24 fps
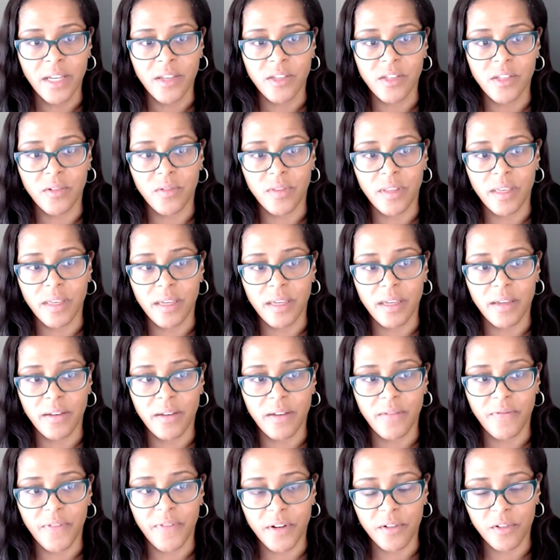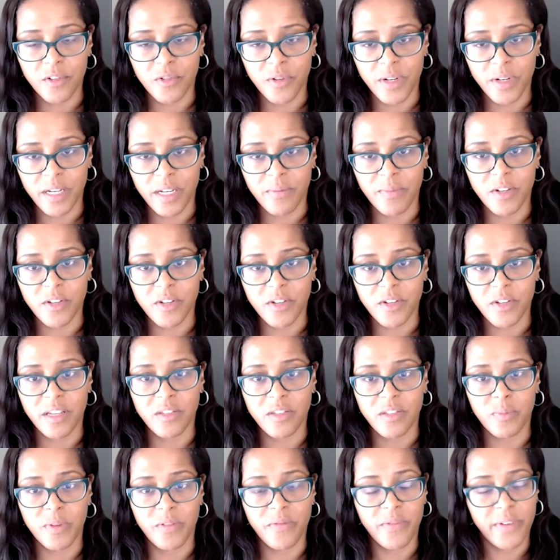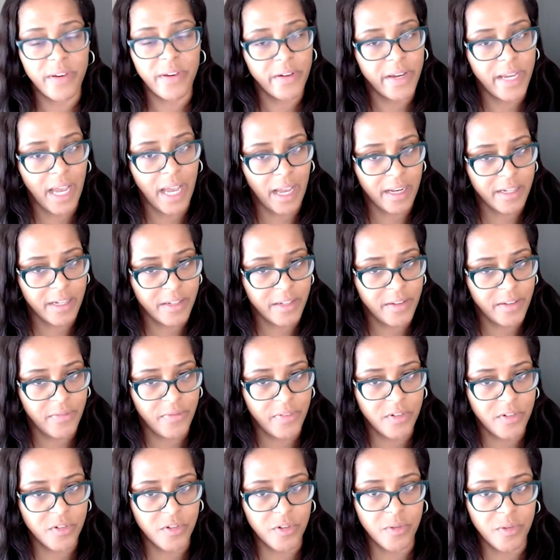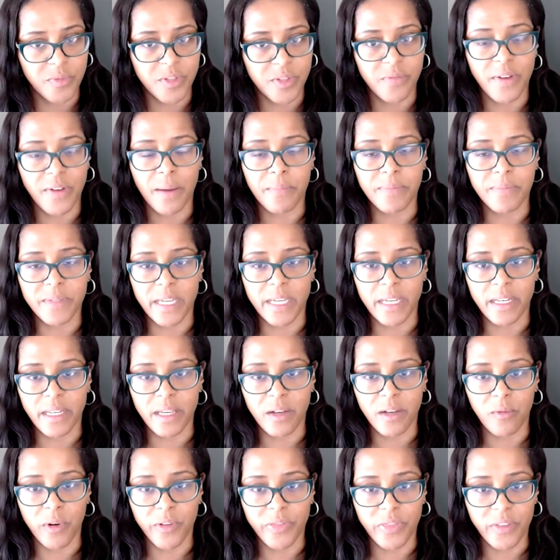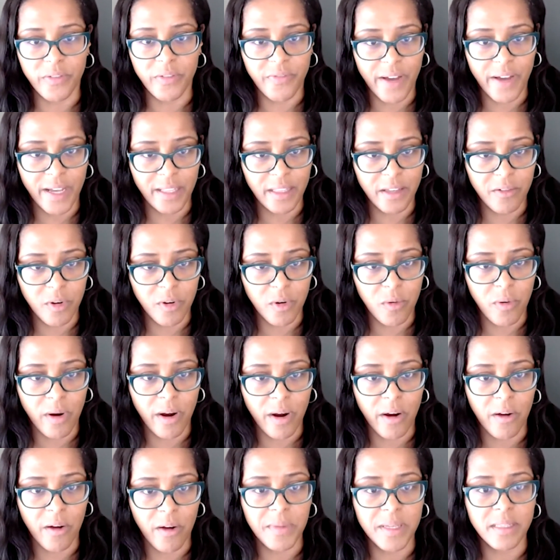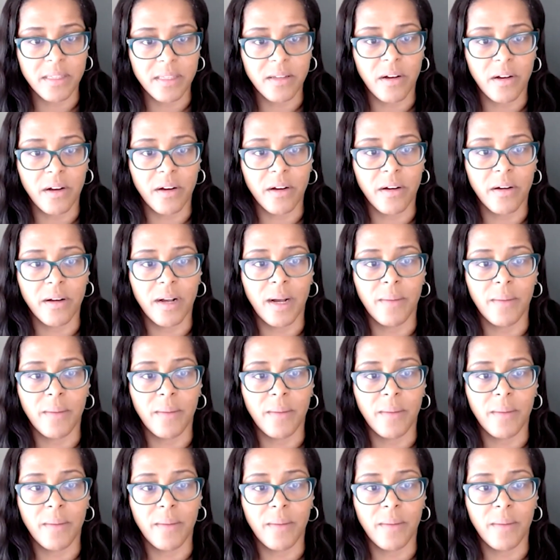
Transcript: So the Federal Trade Commission has been very active in terms of updating what the filing requirements are,